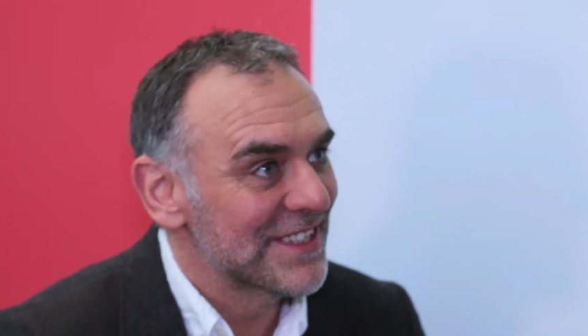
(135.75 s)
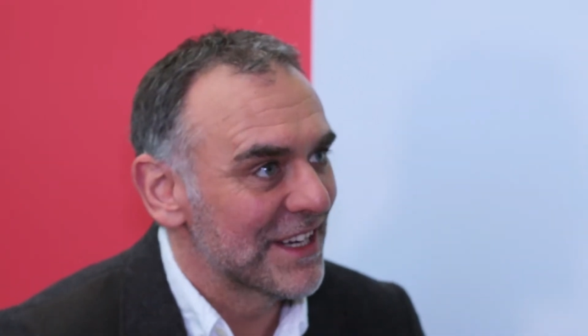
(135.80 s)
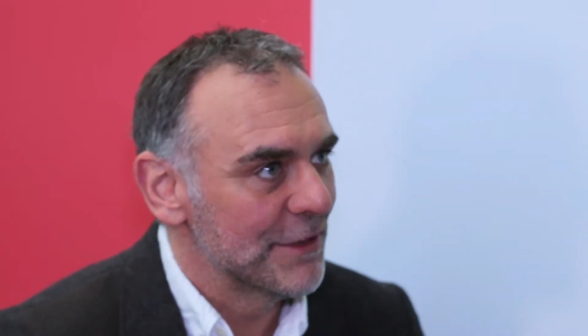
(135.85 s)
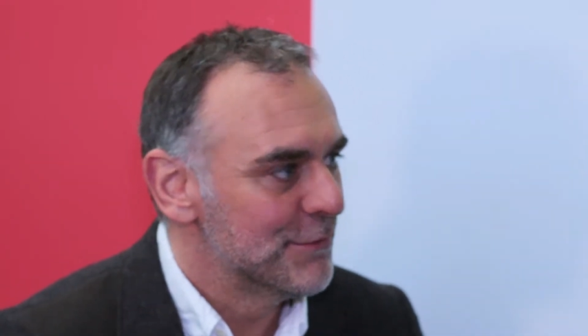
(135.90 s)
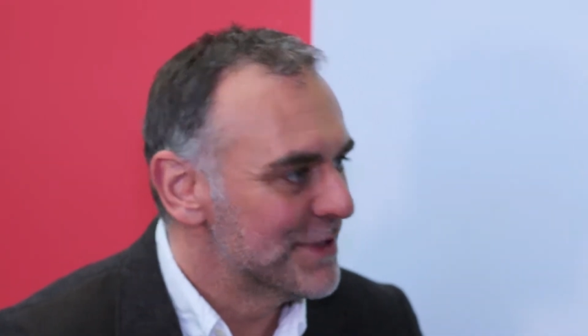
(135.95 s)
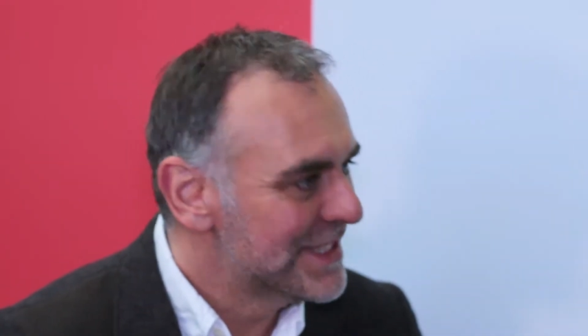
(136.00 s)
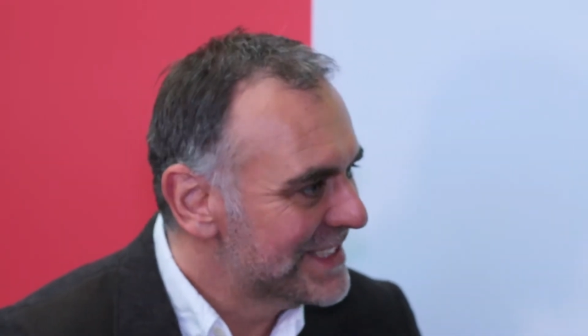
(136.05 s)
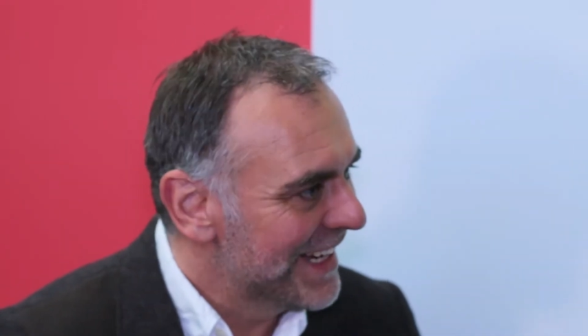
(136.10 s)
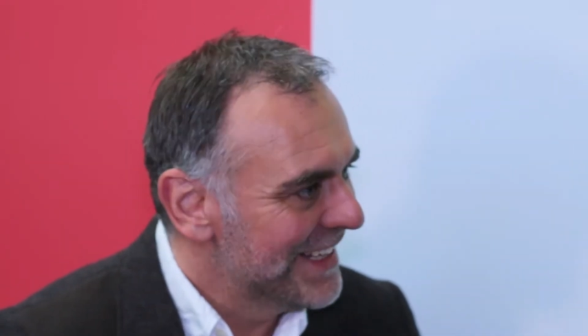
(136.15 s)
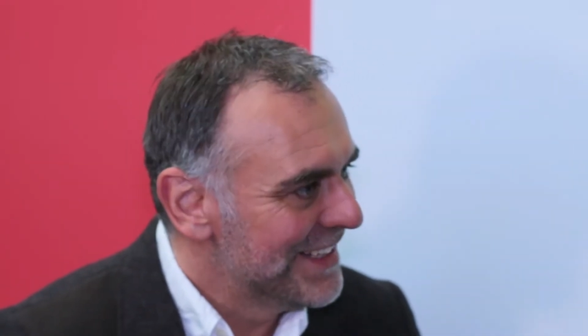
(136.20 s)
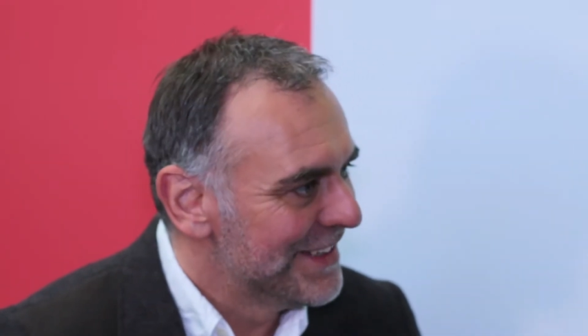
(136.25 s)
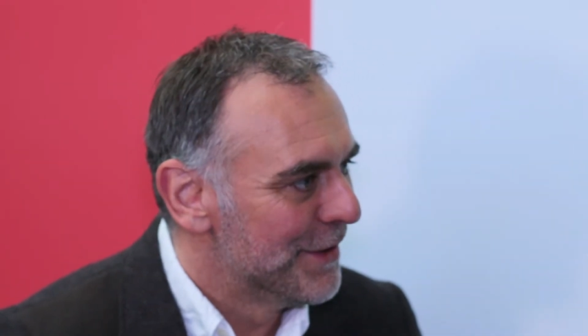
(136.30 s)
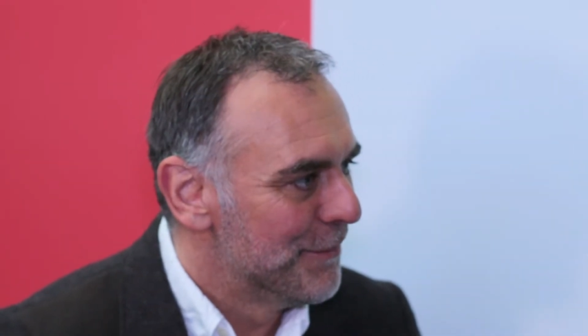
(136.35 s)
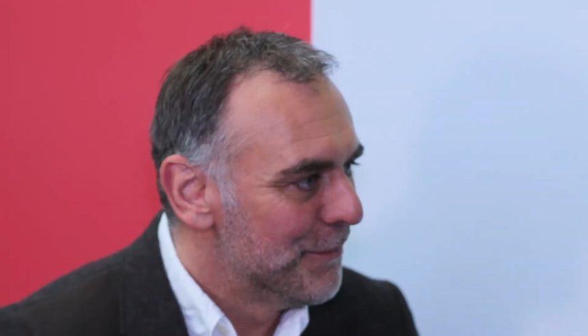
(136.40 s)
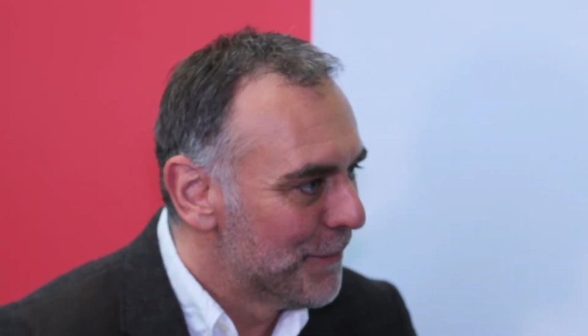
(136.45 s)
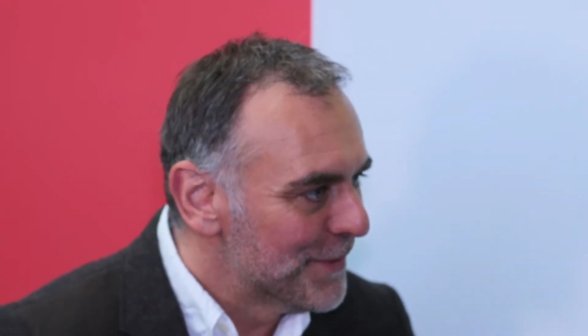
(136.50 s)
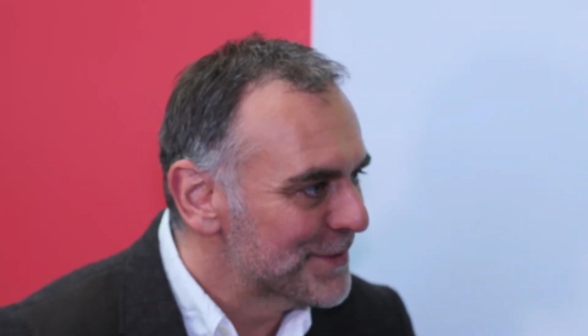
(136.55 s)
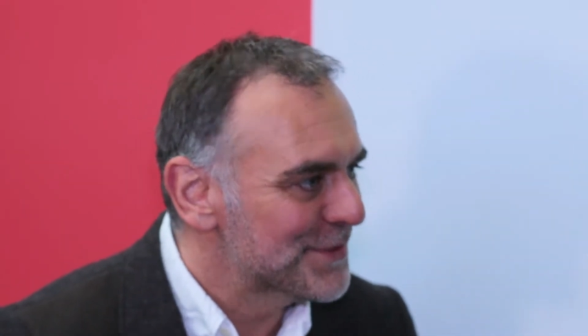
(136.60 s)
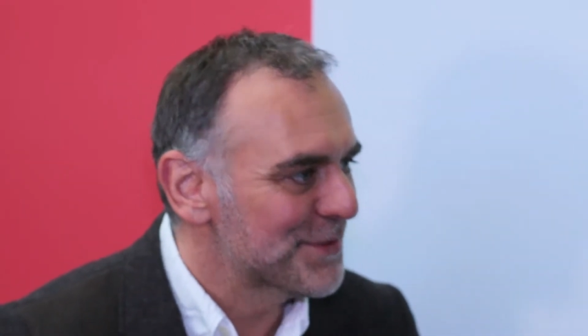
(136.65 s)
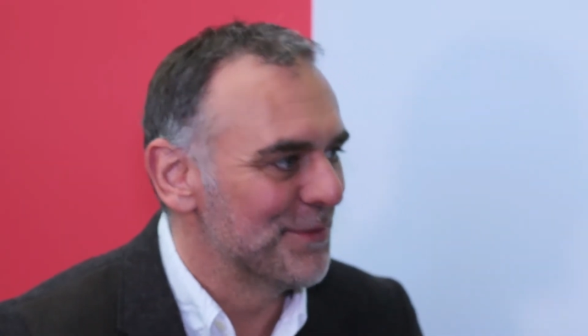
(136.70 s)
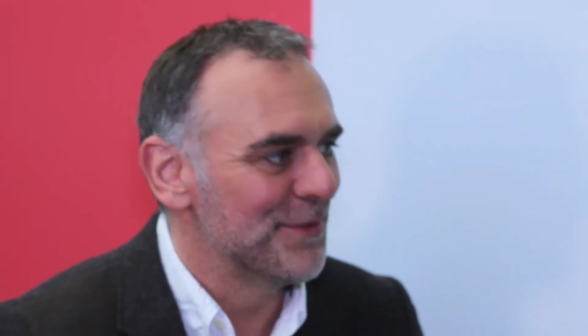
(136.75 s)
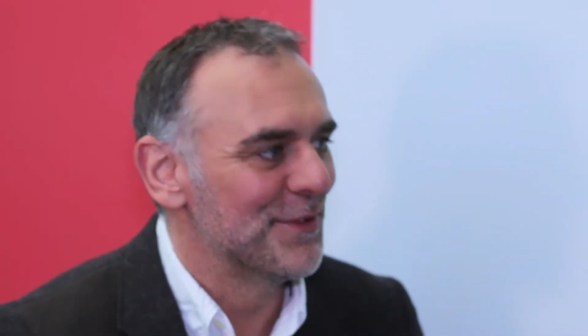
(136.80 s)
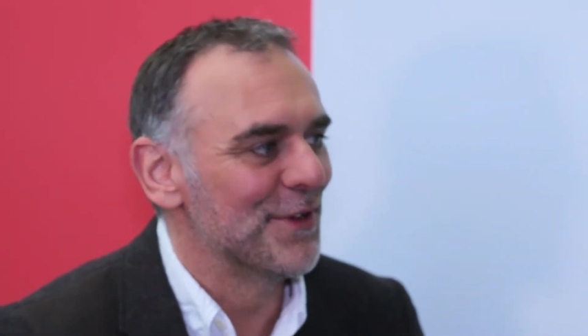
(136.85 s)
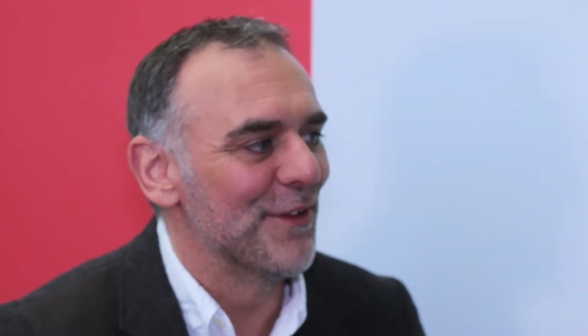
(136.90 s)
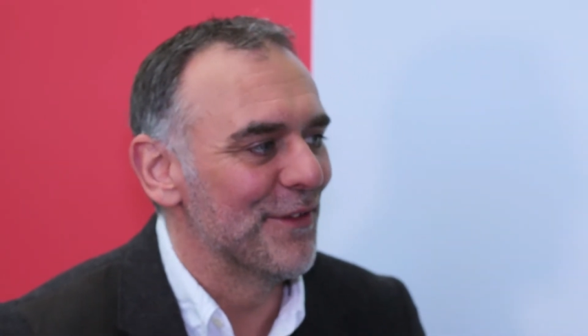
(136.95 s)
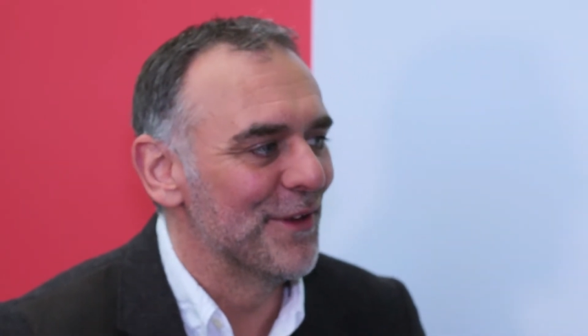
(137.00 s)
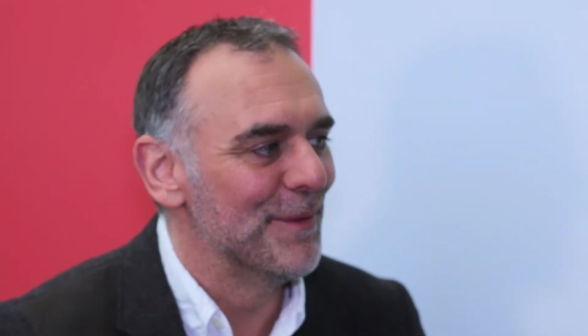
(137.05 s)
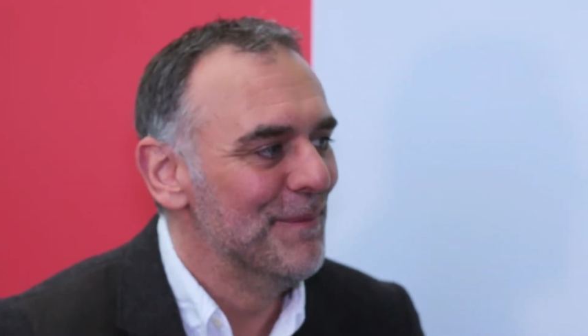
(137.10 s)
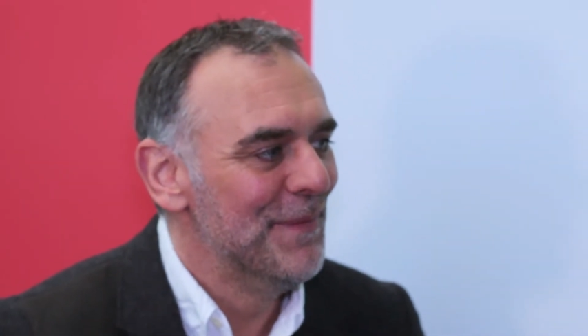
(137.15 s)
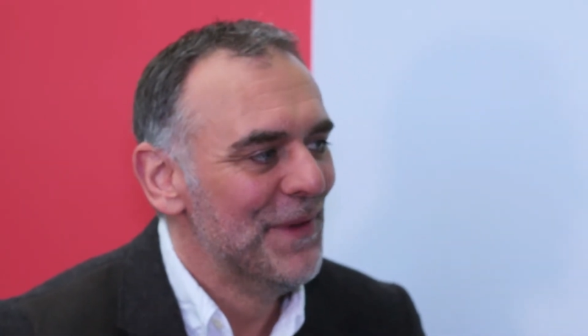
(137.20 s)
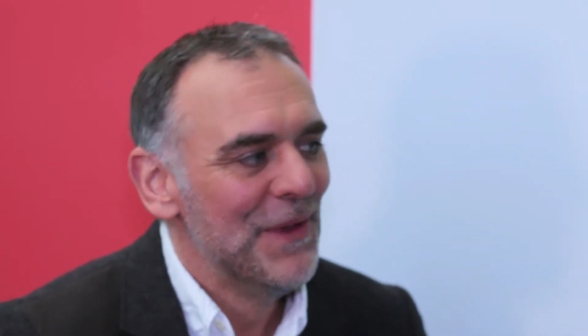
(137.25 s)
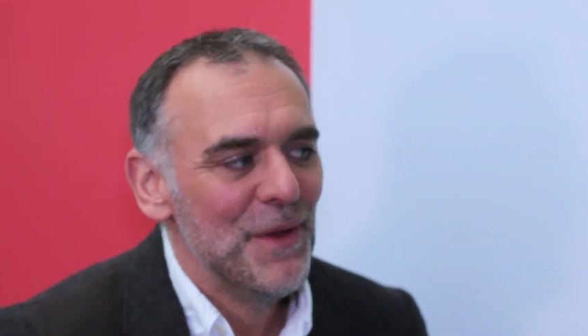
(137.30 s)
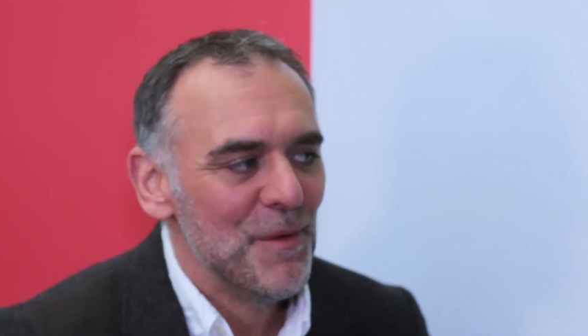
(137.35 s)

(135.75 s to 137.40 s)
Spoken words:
say retain them once we've got them.